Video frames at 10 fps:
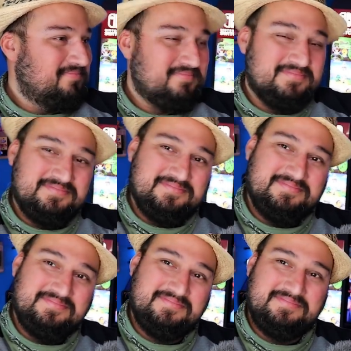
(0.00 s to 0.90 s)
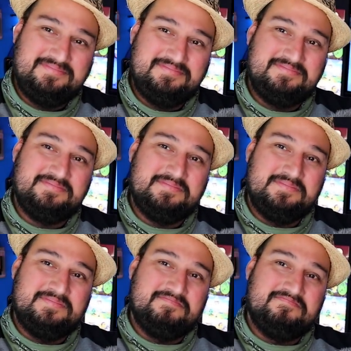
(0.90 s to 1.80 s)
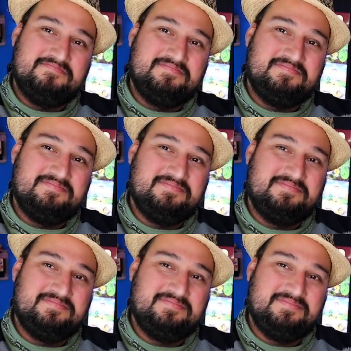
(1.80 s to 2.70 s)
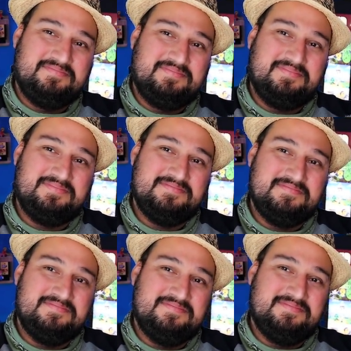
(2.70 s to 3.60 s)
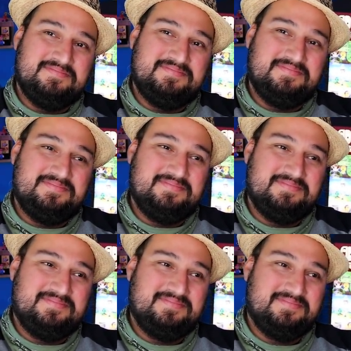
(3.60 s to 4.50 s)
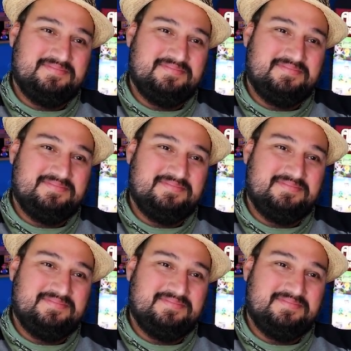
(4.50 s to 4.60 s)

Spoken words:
(silent)